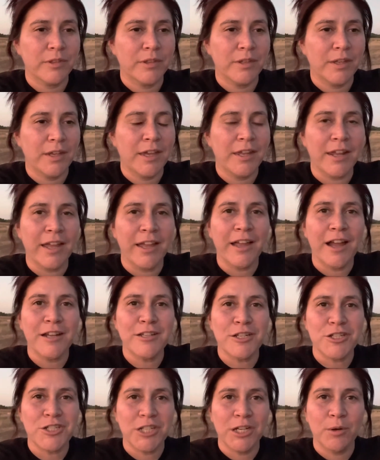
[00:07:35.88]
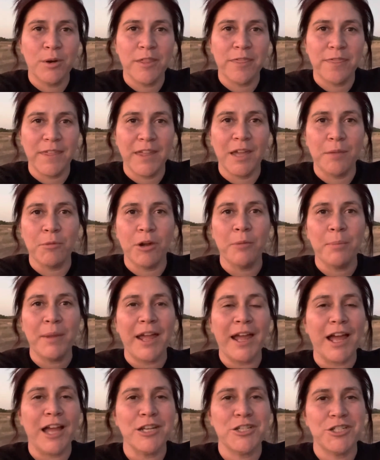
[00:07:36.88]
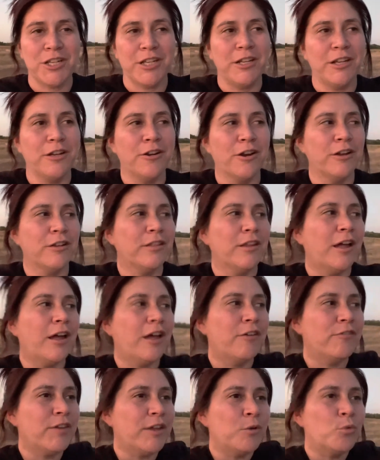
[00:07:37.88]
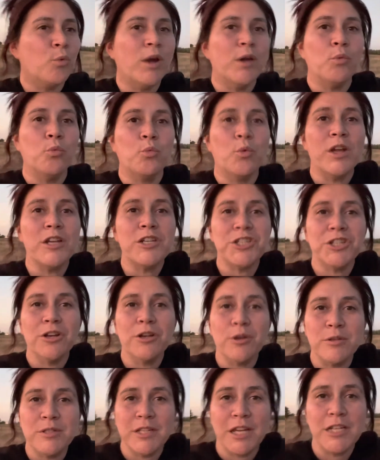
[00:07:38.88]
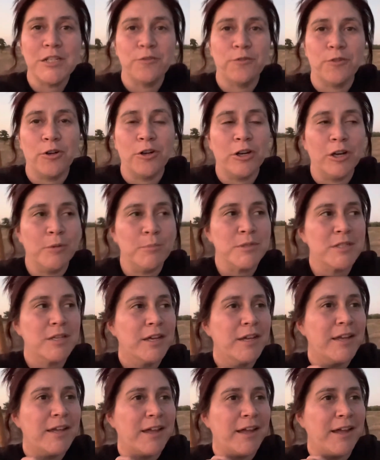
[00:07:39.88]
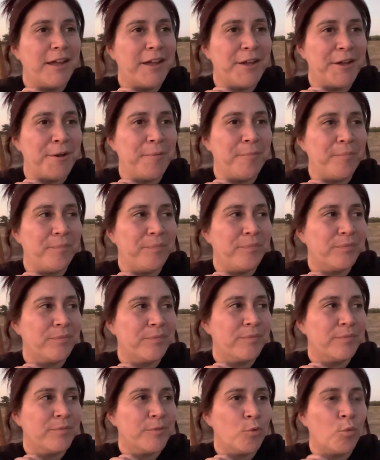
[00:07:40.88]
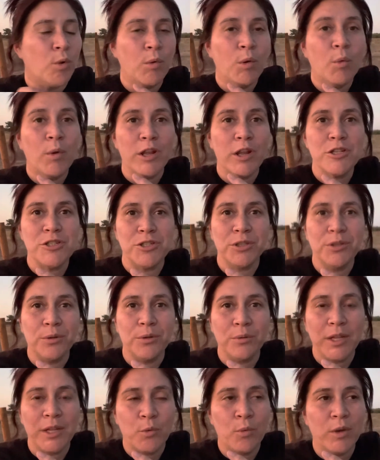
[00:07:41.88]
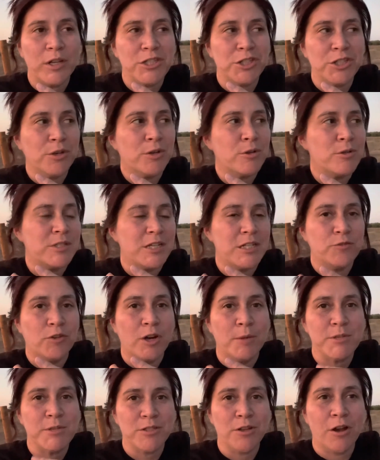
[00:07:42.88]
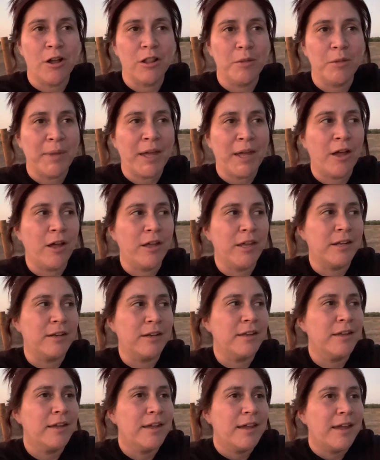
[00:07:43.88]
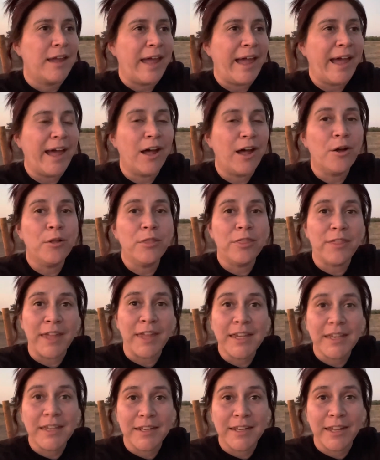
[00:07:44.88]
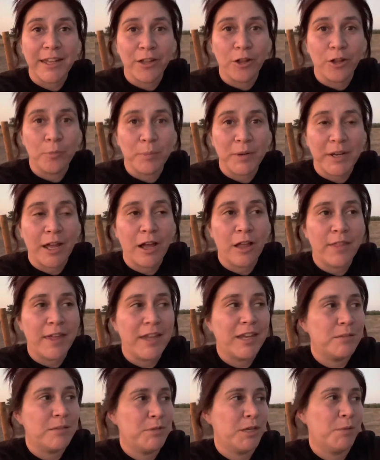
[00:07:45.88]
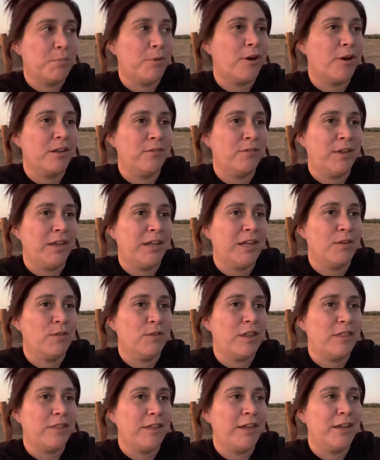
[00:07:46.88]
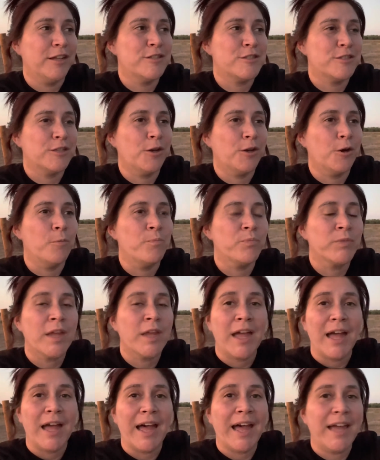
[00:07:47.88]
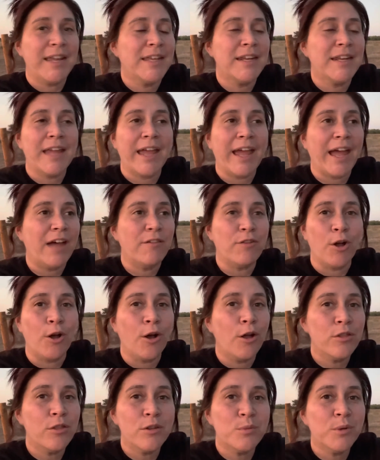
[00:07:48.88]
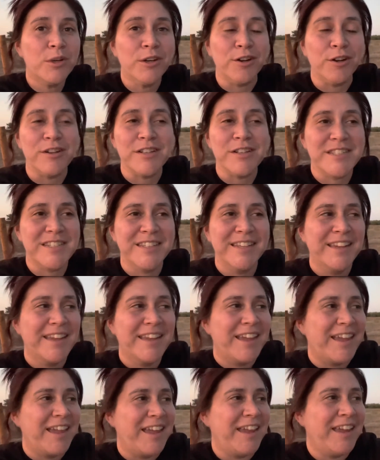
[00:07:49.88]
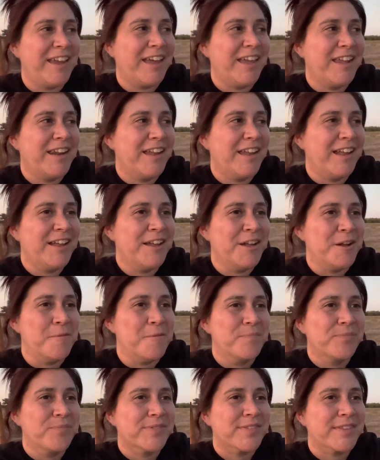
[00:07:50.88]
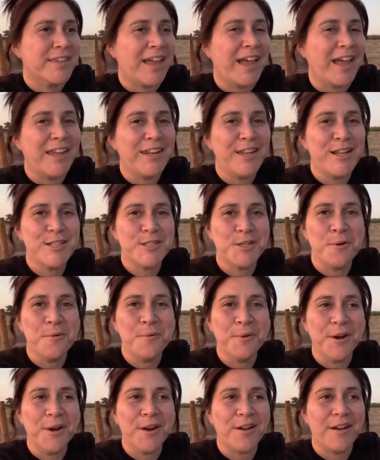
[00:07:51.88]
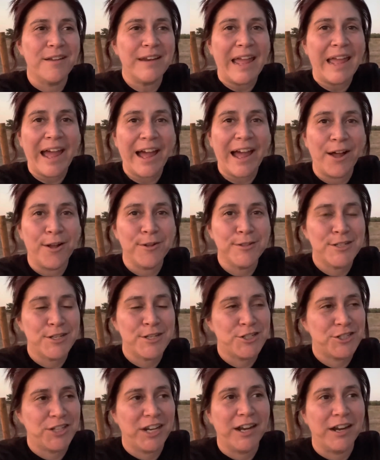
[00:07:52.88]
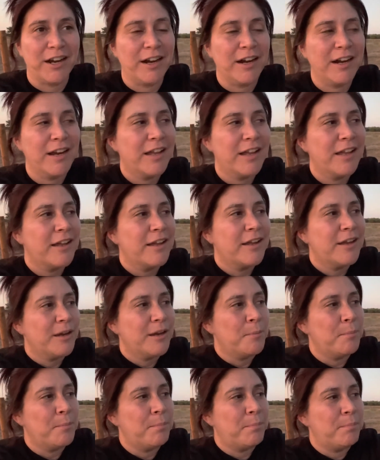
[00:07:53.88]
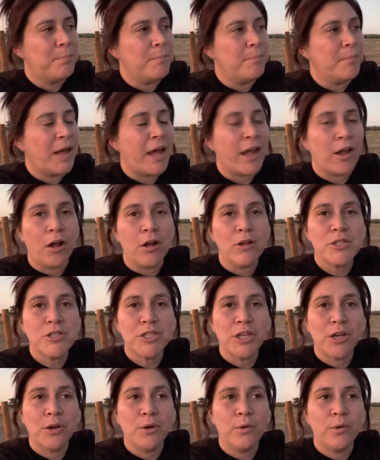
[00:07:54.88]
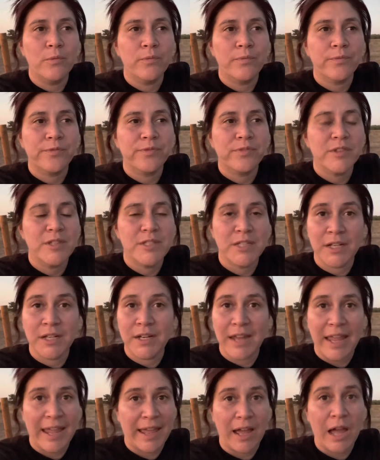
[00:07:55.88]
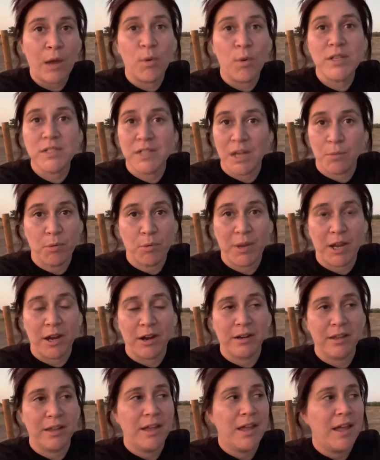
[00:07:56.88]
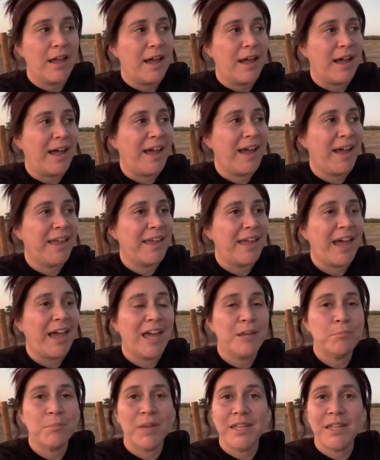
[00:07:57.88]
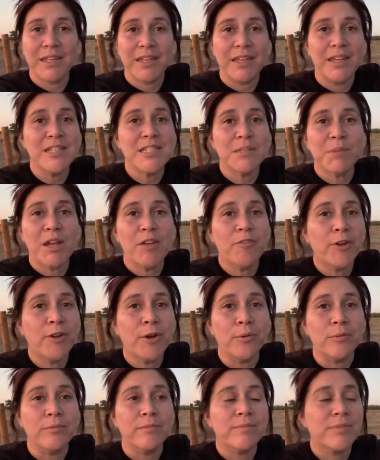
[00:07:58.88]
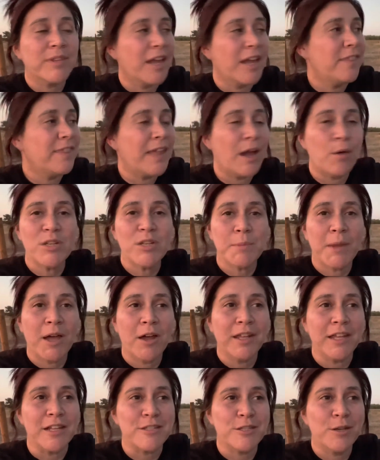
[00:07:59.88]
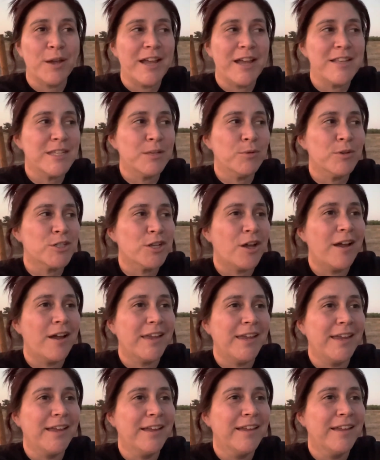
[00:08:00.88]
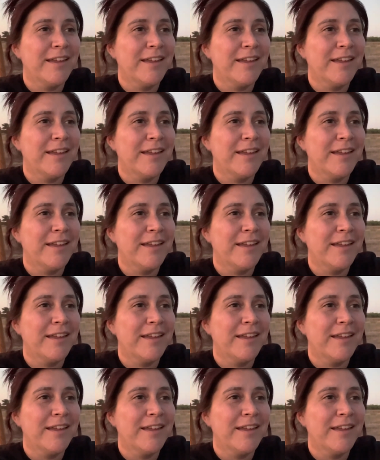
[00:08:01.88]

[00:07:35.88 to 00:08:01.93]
and I got to share with them our passion and our love and what what Jericho Sage Farms um, what we want to do, like what Jericho Sage Farms is all about and how they can help and how they can be a part of it and everything. And so I didn't have all the words and um, I need to work on how to share. I also didn't, I was not prepared. I had my keys and my phone and that was about it. So as they were talking